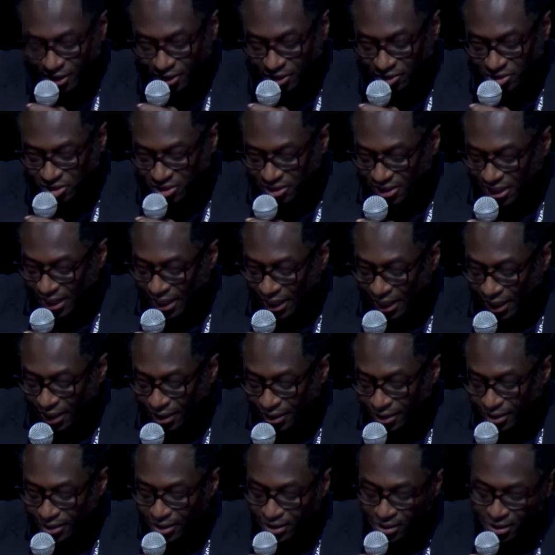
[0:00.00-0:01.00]
earlier today,
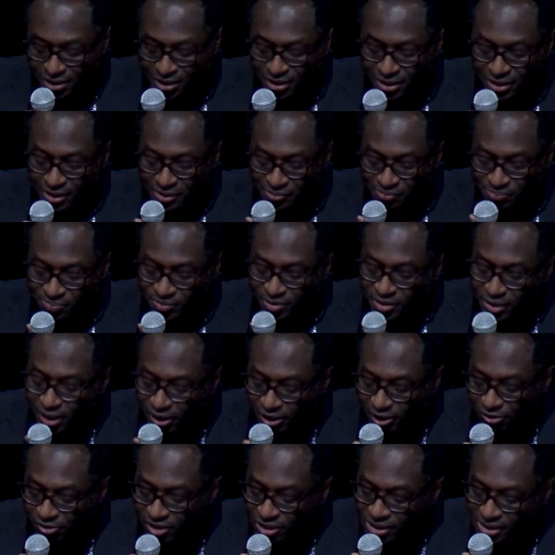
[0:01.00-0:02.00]

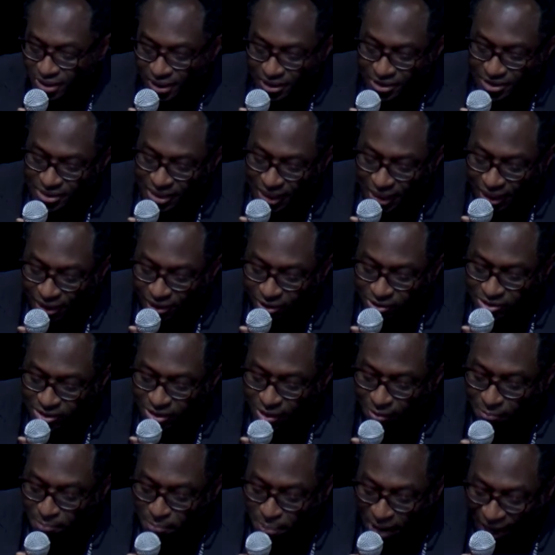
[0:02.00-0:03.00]
none of this entails
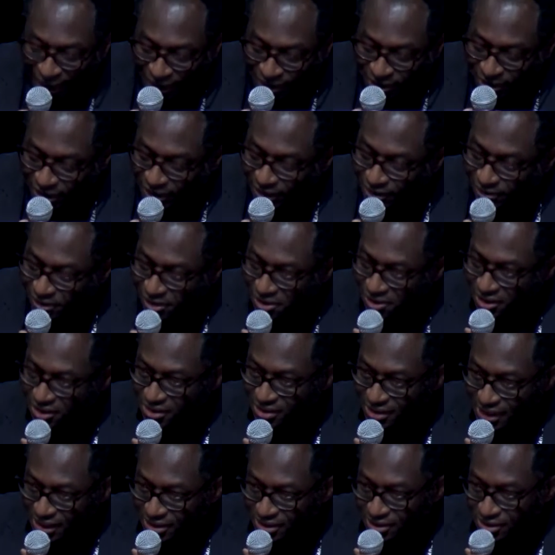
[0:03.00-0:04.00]
abandoning the
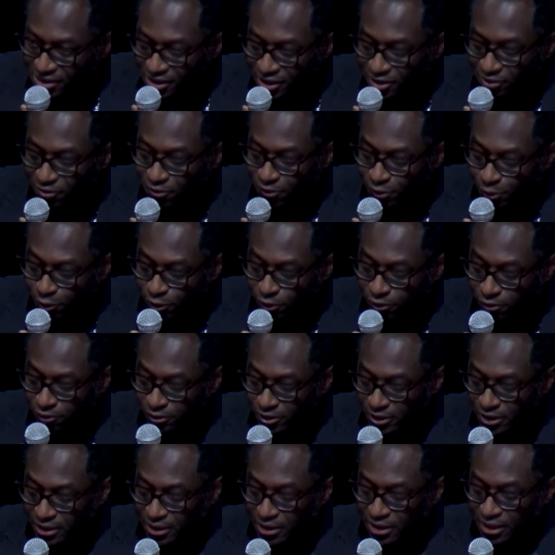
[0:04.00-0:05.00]
necessity for
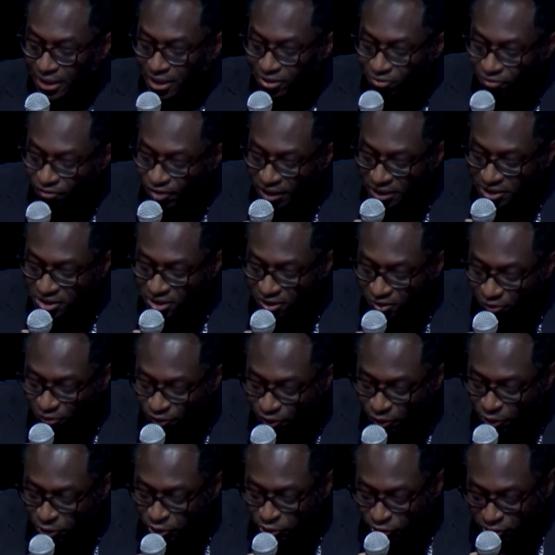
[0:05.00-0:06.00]
inventing
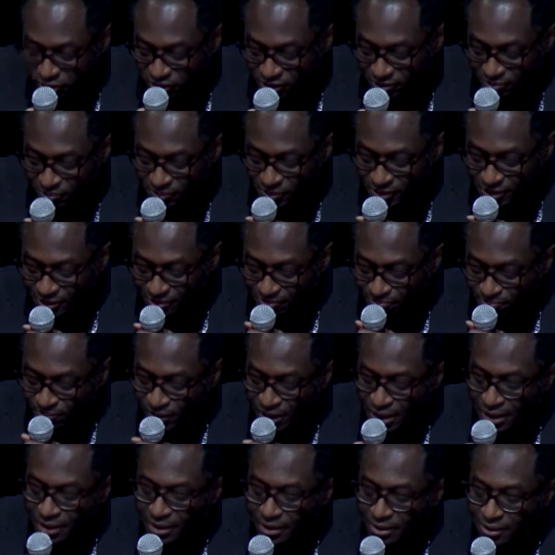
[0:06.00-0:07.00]
futurisms
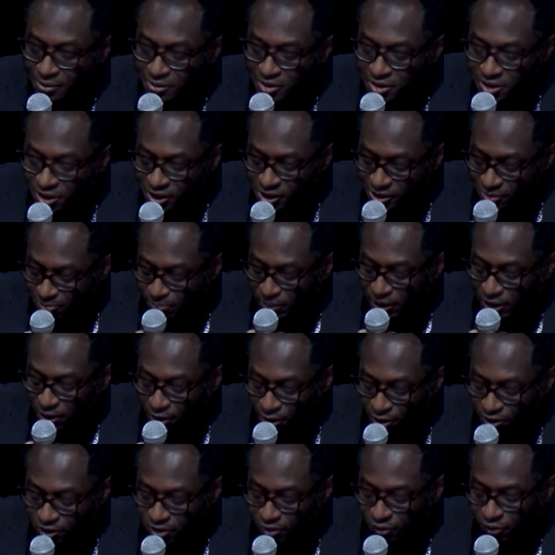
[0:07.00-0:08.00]
just
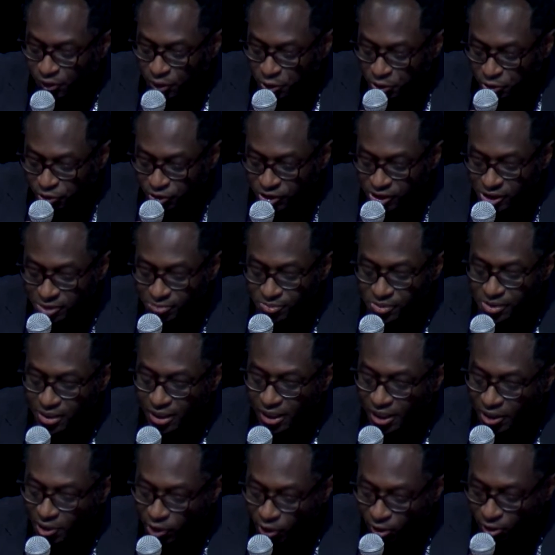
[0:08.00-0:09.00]
because futurisms
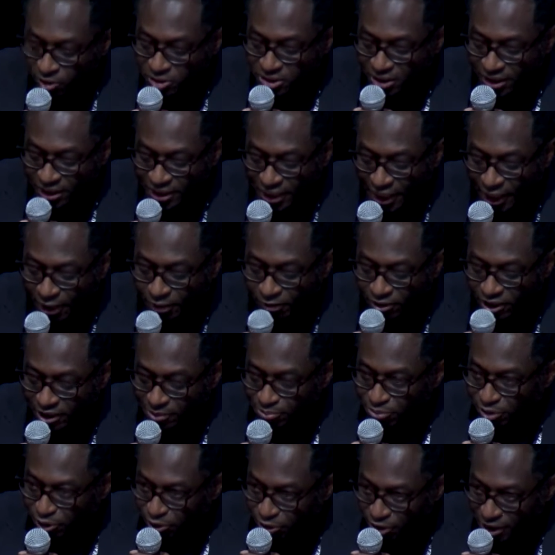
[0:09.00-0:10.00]
are not inherently
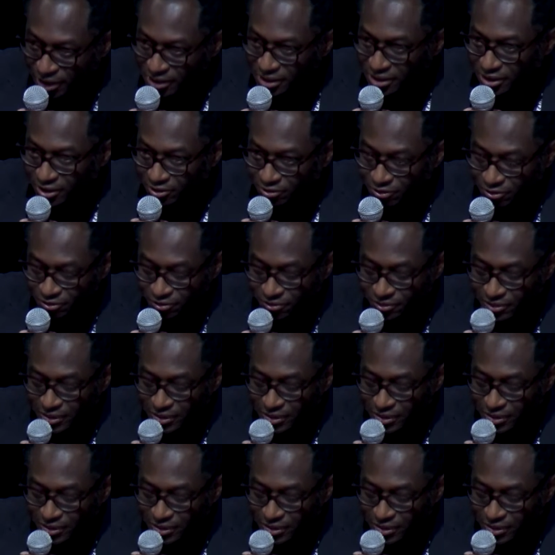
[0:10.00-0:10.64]
progressive.